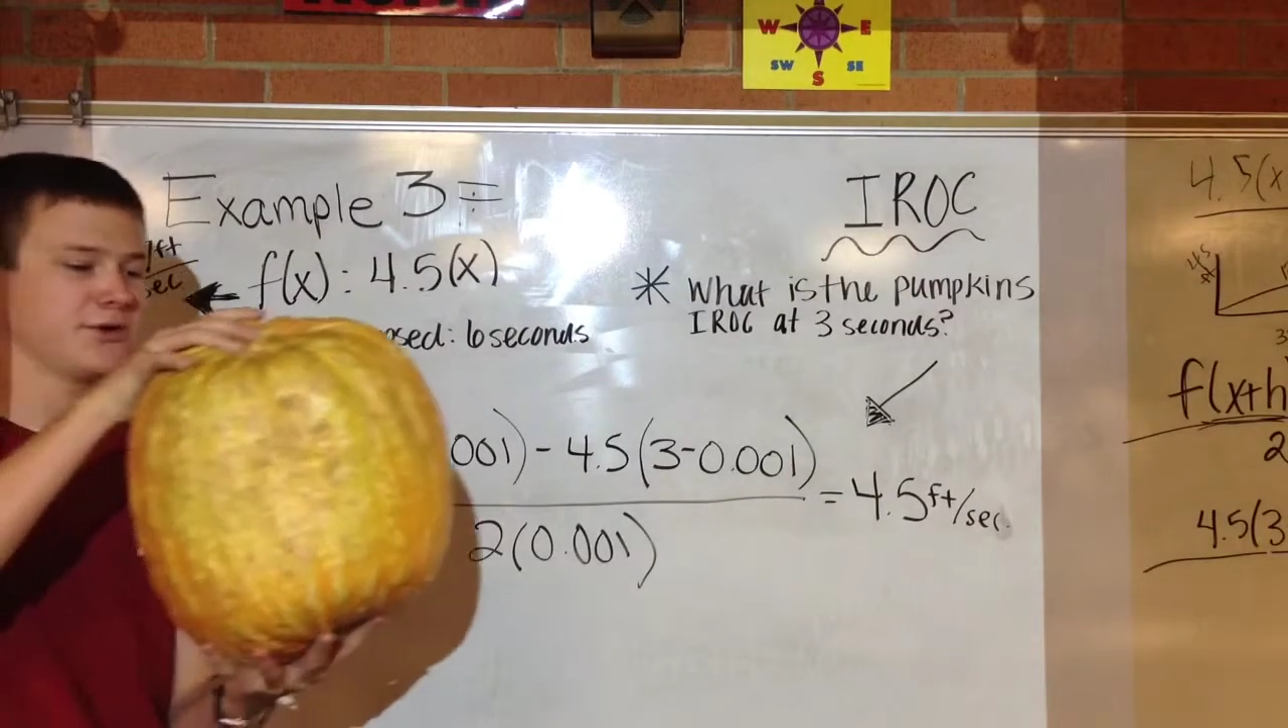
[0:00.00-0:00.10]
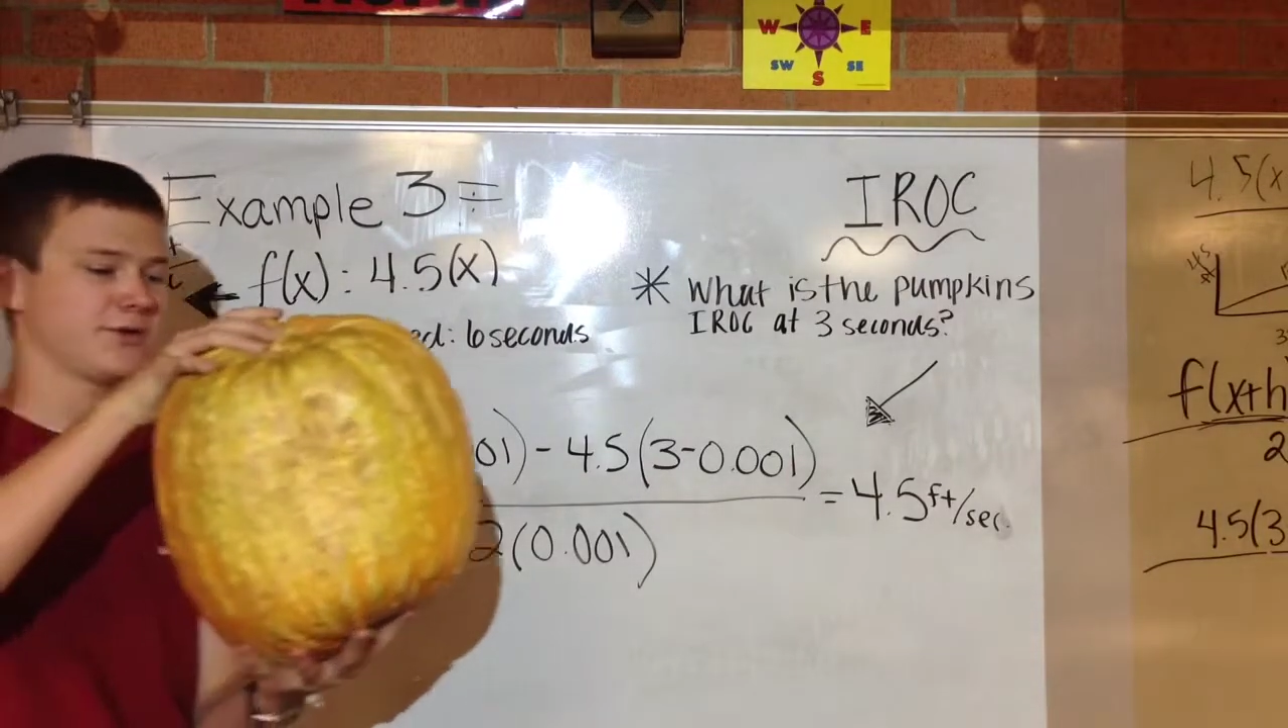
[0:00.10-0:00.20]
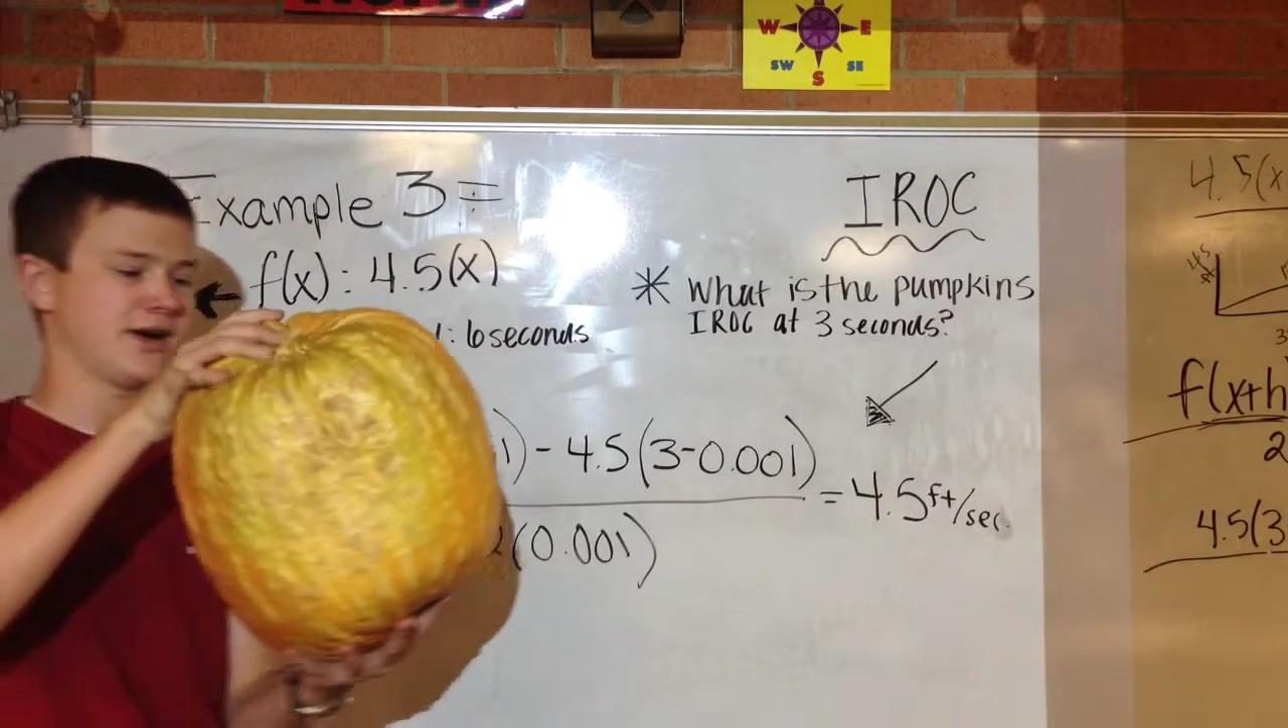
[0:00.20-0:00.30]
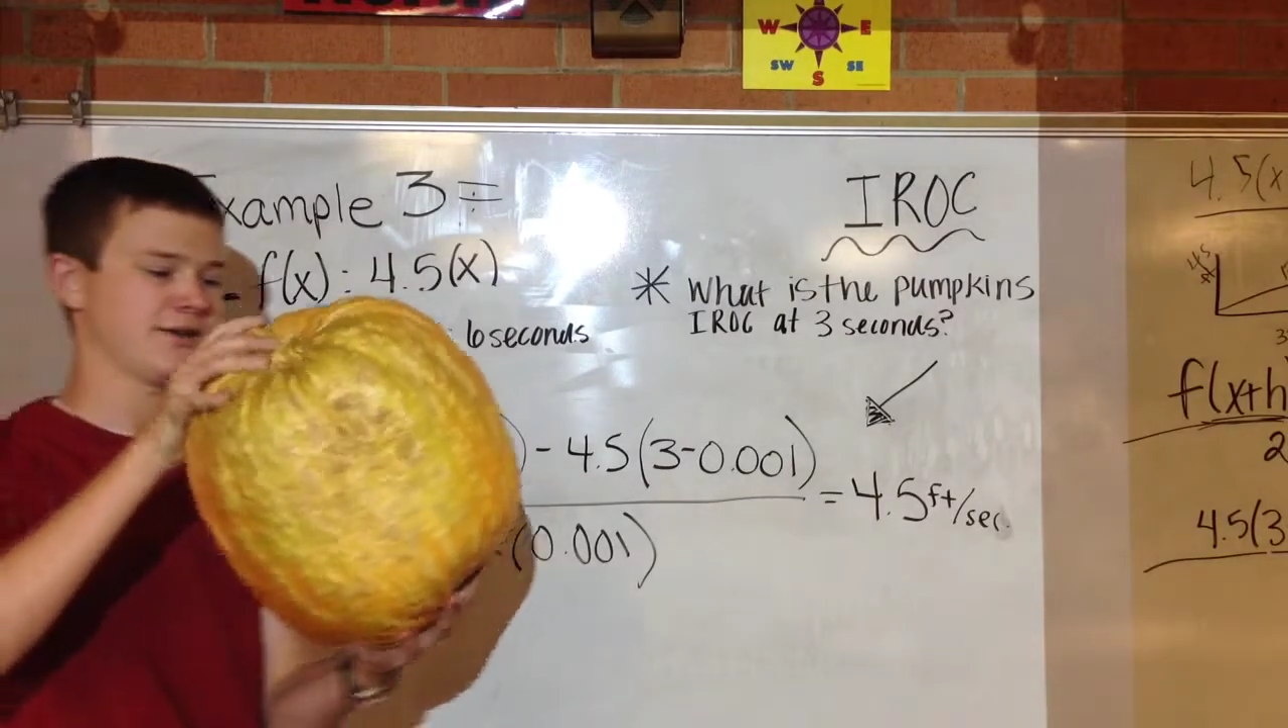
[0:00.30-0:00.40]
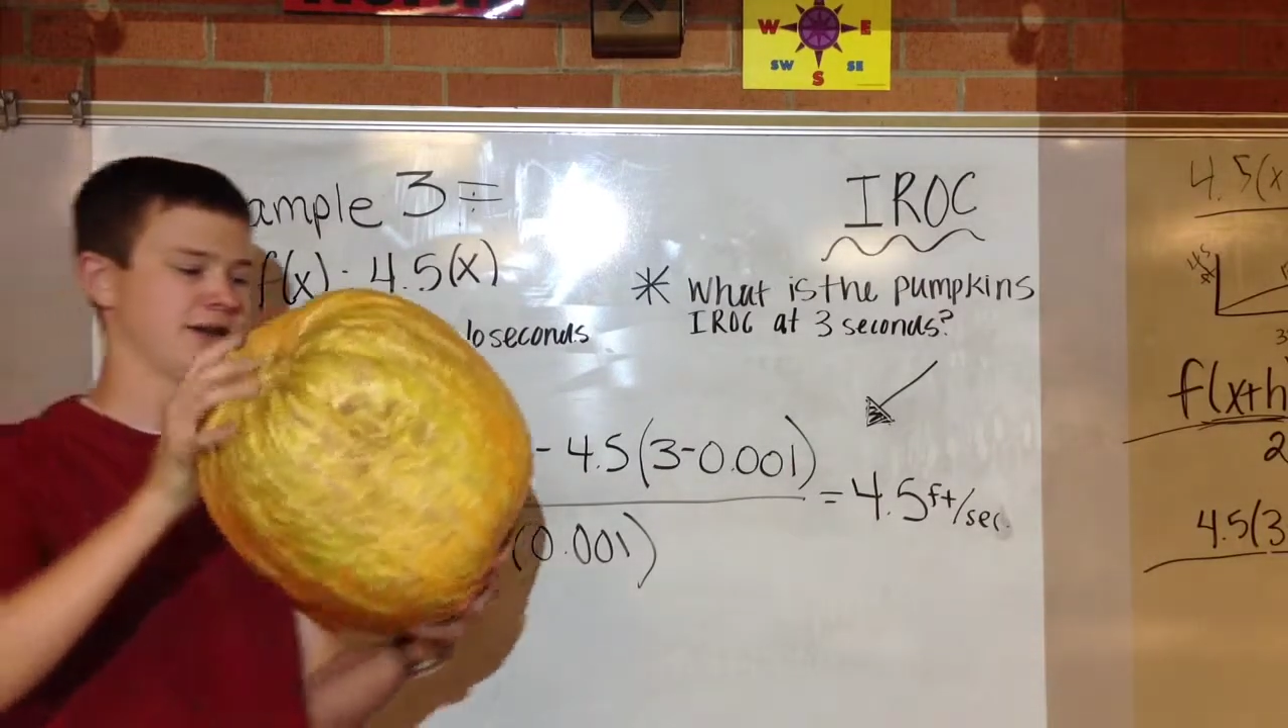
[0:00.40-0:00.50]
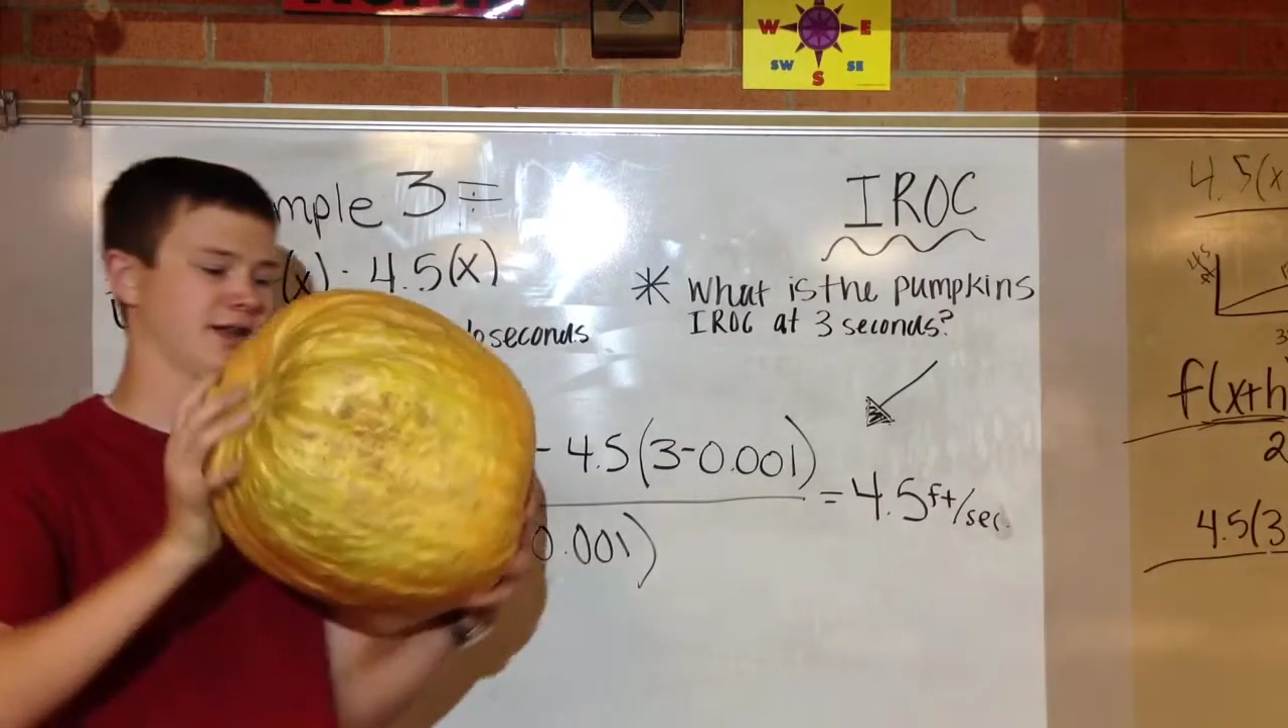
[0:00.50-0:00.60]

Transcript: around and